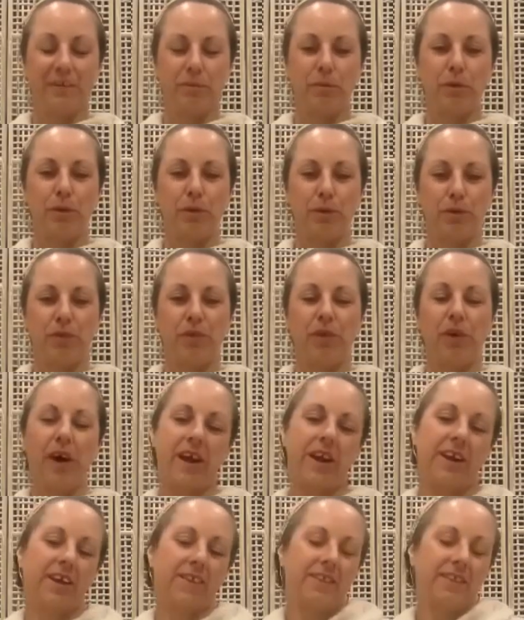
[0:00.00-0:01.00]
Beautiful.
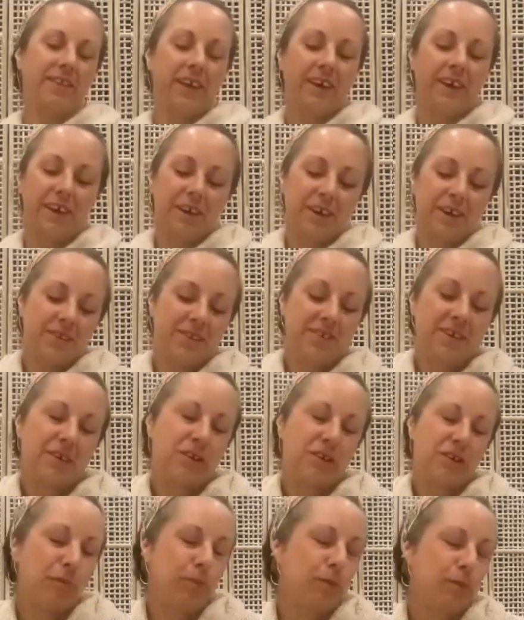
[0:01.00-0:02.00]
And I think it's
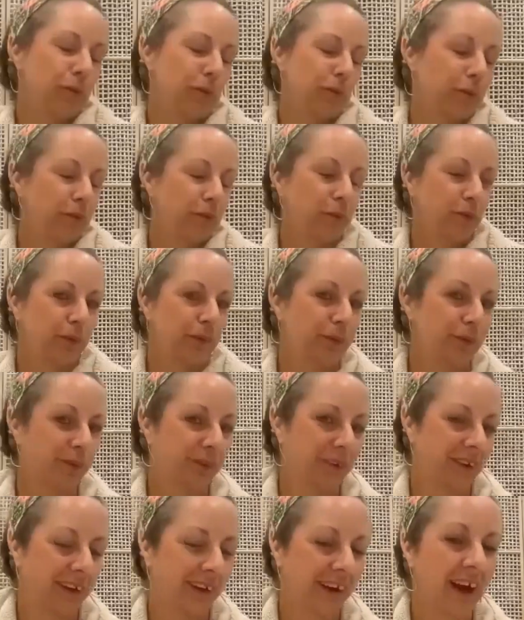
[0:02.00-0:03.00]
such a
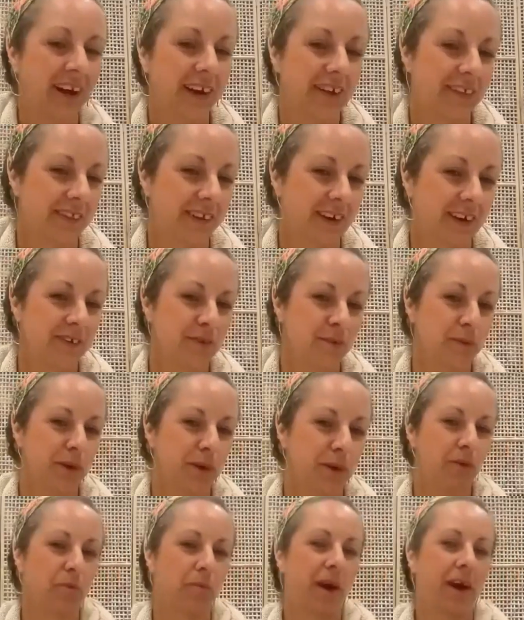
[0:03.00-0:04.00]
beautiful kind of thing to be
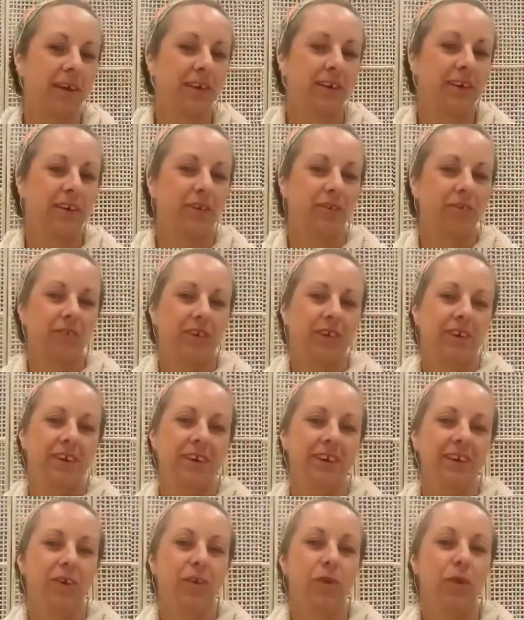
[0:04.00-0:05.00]
reminded of
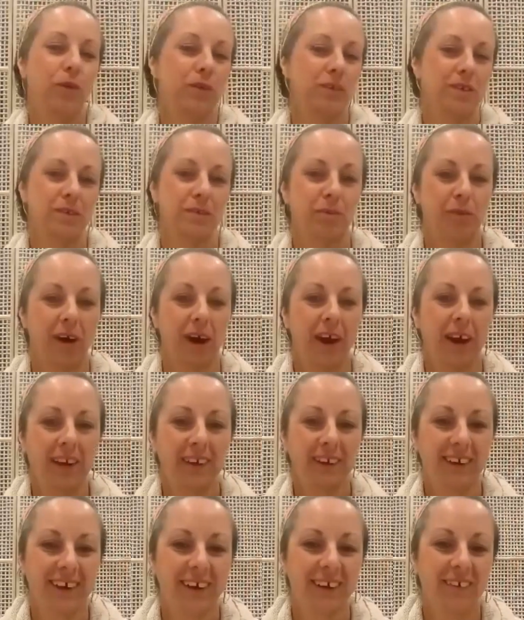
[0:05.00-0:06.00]
for autumn, right?
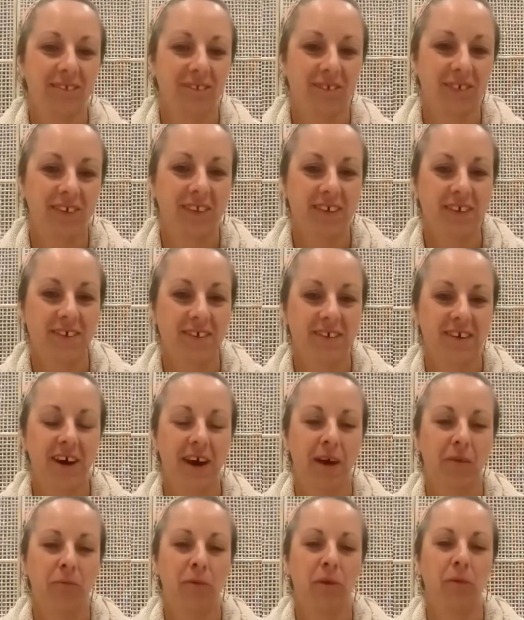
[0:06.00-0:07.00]
And for this
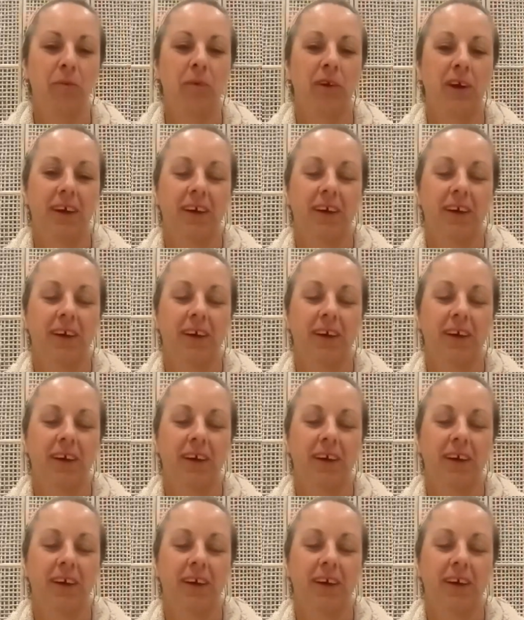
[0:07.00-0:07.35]
time when